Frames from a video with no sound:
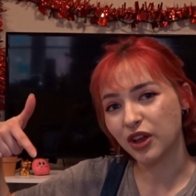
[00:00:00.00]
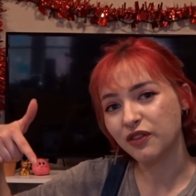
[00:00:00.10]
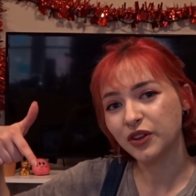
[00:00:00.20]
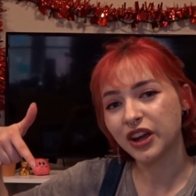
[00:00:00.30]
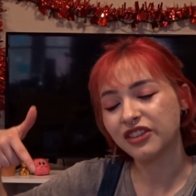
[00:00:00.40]
below
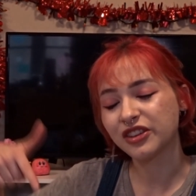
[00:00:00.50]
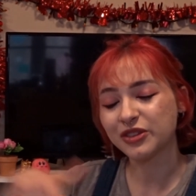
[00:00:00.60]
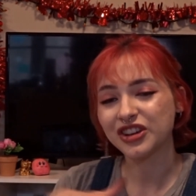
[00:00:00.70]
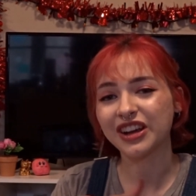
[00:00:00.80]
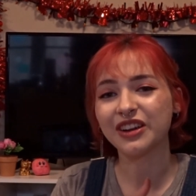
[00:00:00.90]
for you guys to
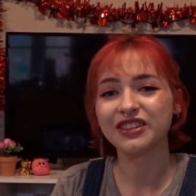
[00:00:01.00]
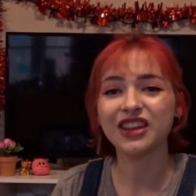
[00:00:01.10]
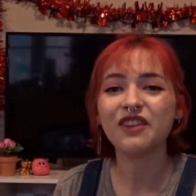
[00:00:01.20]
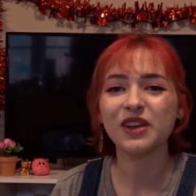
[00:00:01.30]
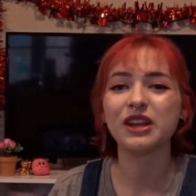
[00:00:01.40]
go check out
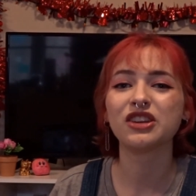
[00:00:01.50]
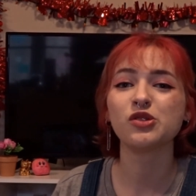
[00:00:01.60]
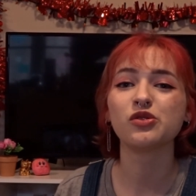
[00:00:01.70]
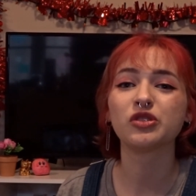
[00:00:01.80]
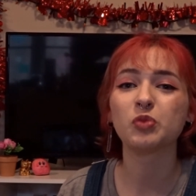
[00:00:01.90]
yourself and
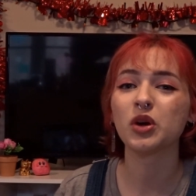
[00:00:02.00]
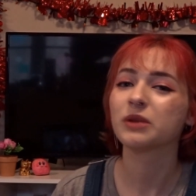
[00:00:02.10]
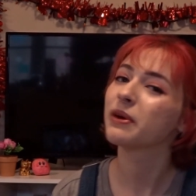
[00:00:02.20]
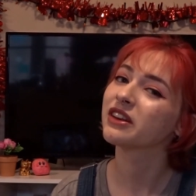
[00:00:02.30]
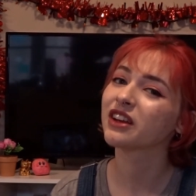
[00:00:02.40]
to support
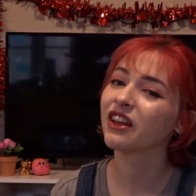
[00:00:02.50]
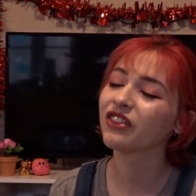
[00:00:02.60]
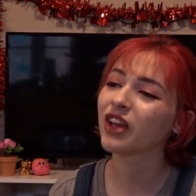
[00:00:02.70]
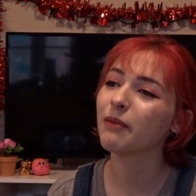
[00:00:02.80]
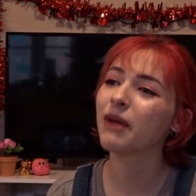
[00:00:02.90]

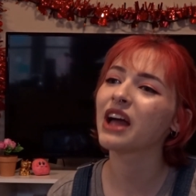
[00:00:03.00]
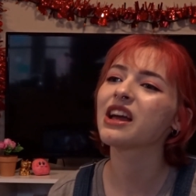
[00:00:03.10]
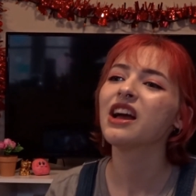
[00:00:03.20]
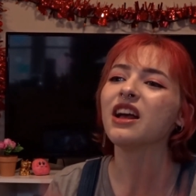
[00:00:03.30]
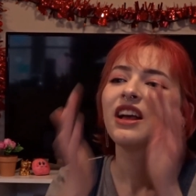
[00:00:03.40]
Pentagon's comeback.